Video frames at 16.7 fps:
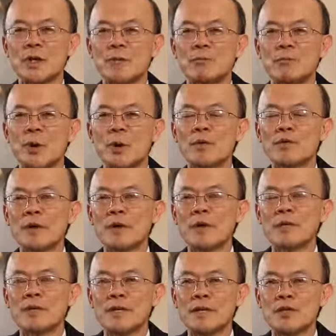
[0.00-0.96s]
Both
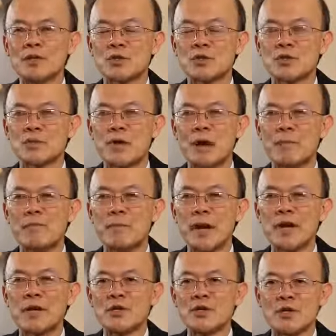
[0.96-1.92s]
of these two are
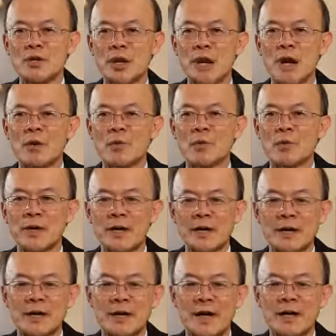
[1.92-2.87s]
major culprits
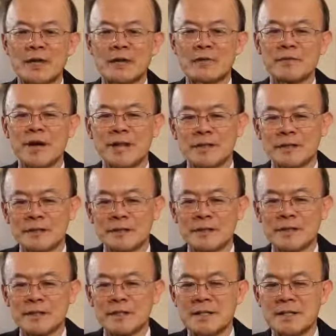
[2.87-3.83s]
in
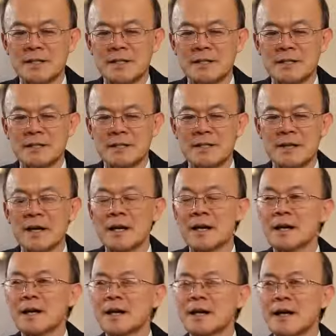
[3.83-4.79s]
cardiovascular diseases.
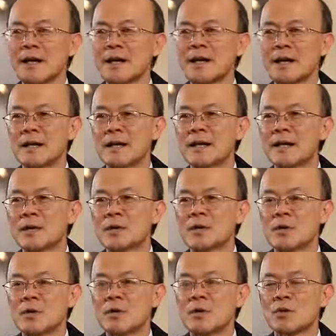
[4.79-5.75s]
And then
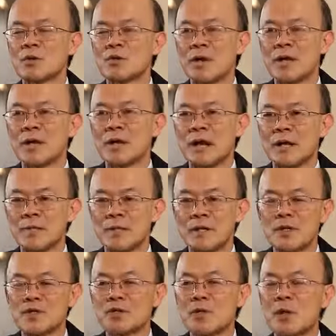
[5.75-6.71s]
tocotrienol has
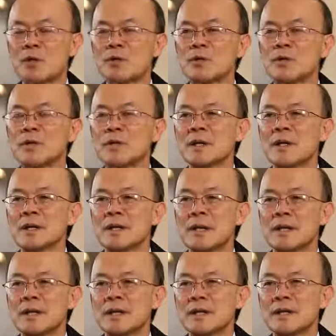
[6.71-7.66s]
been shown
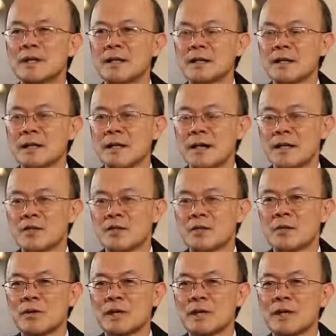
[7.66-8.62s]
that in the
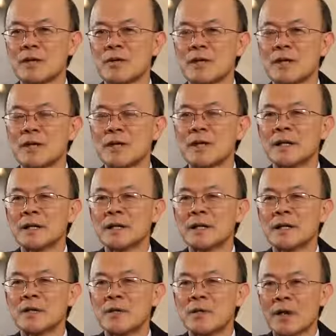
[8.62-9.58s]
cholesterol area,
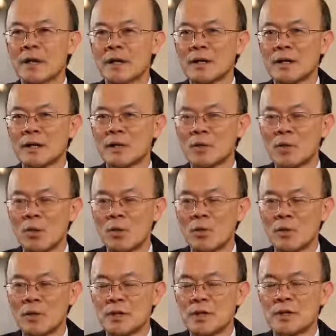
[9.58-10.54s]
it directly
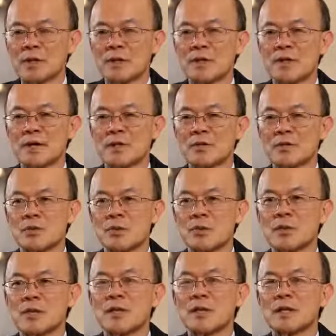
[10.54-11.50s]
lowered the
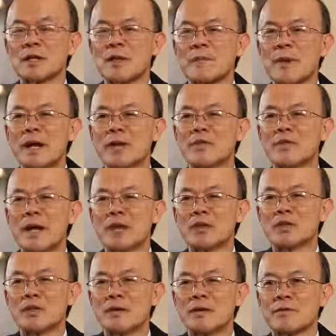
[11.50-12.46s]
cholesterol, the
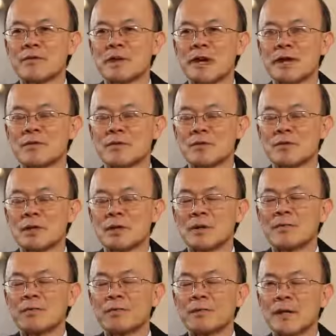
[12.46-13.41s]
manufacture of
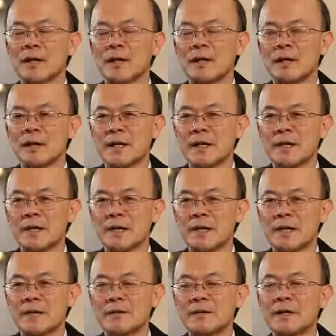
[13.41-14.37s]
cholesterol in the
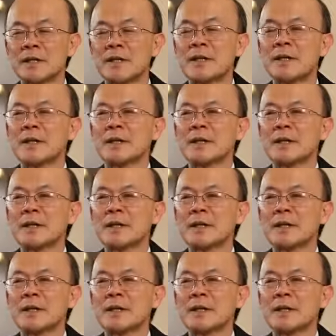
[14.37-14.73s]
liver.